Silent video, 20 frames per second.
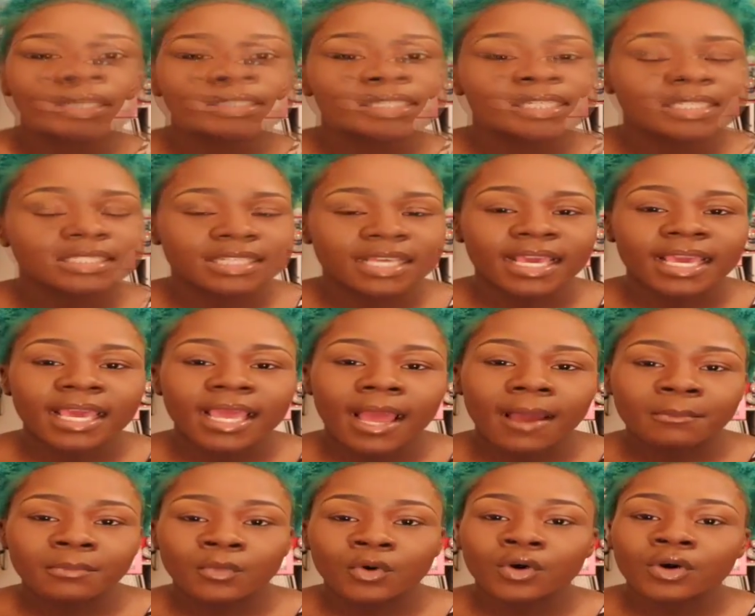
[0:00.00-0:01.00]
Today
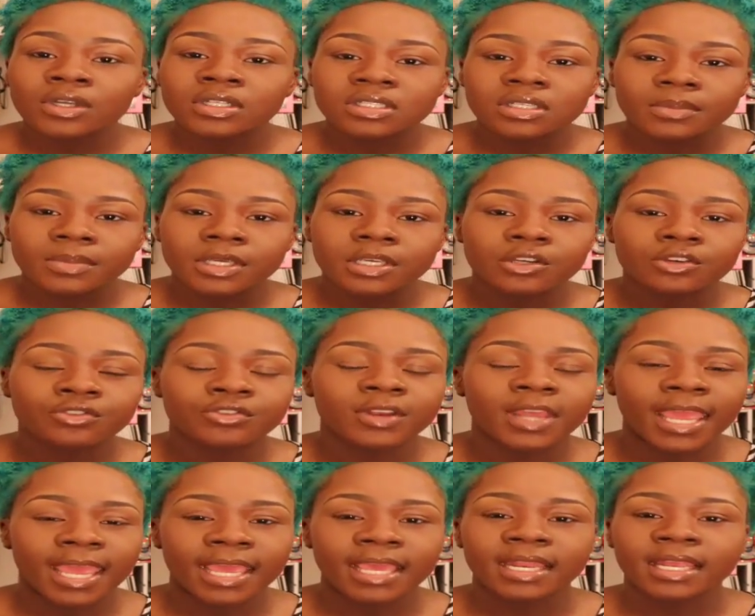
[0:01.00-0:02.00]
I'm going to be
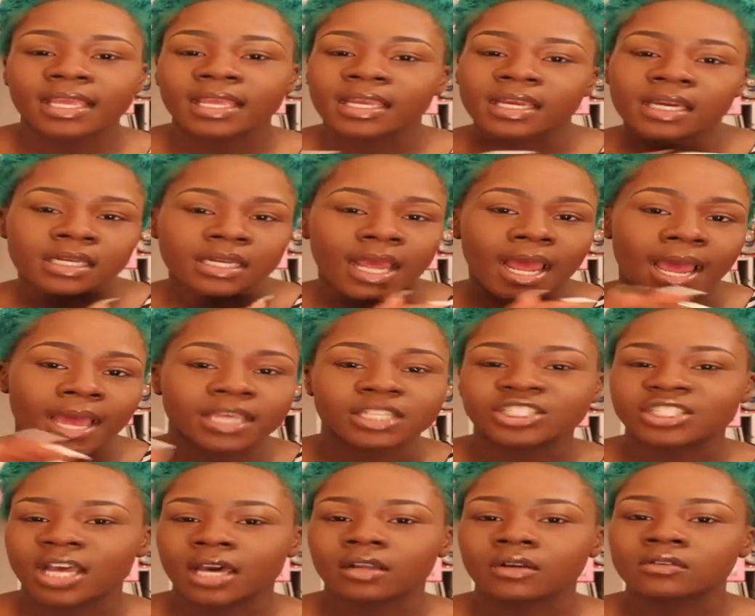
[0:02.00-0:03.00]
creating an
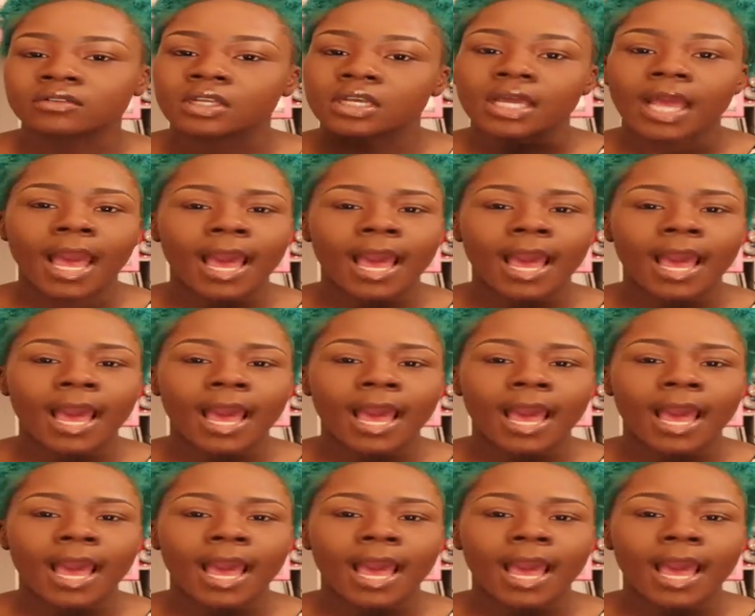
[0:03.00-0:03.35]
eyeshadow look.